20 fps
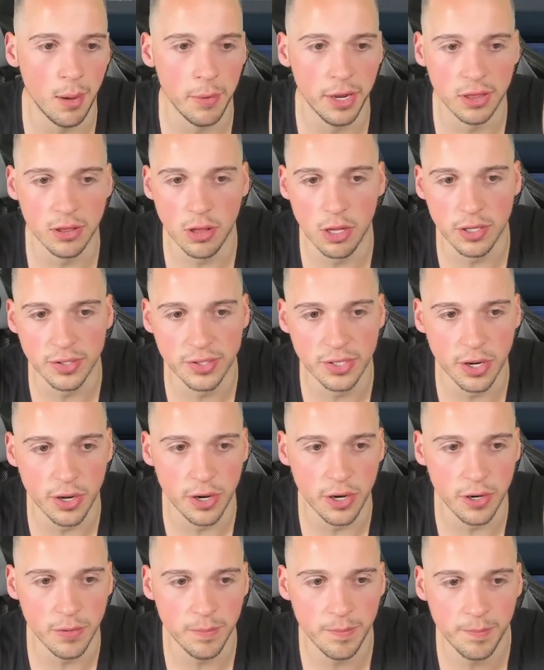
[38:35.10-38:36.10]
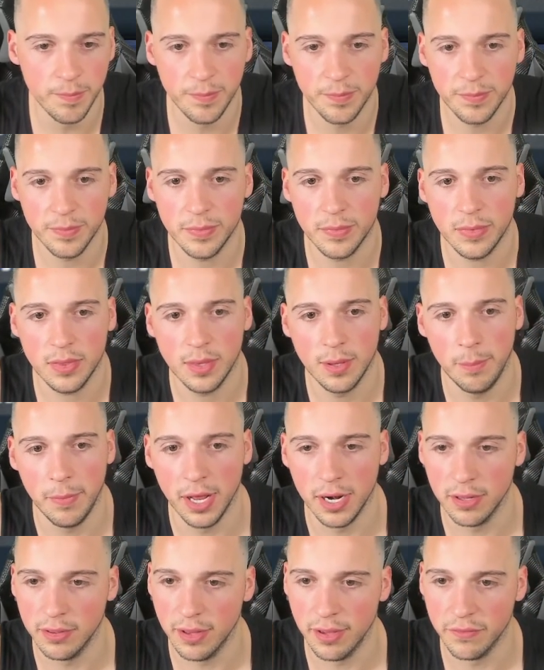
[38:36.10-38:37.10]
I mean, Lonzo,
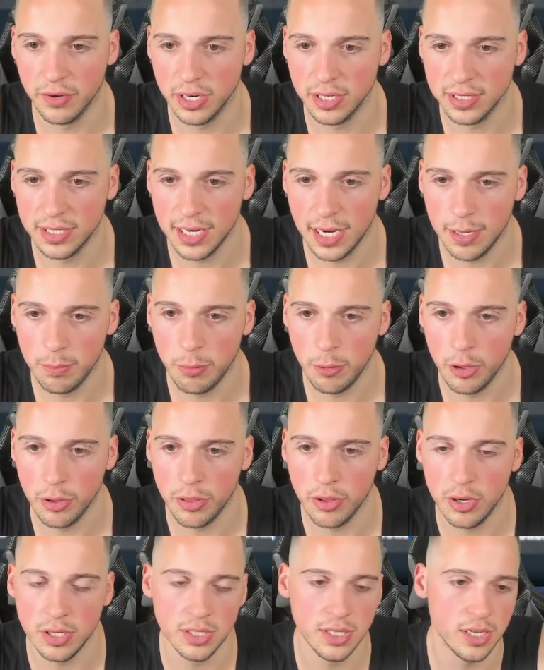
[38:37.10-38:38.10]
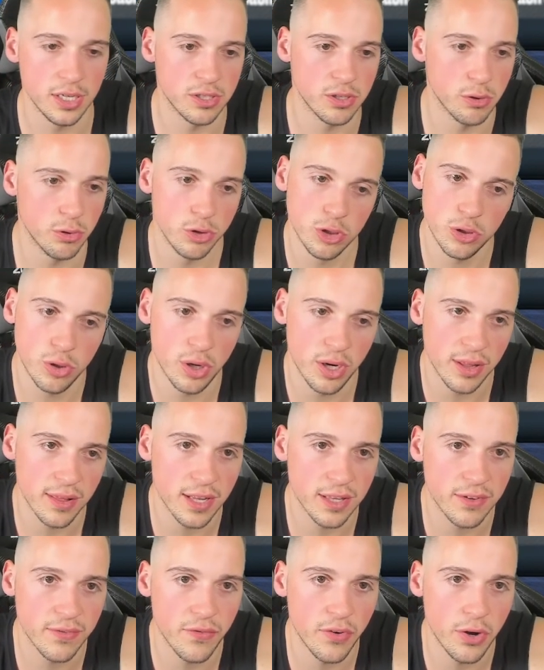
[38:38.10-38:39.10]
about 11 and 10 per 36, good shooting. That's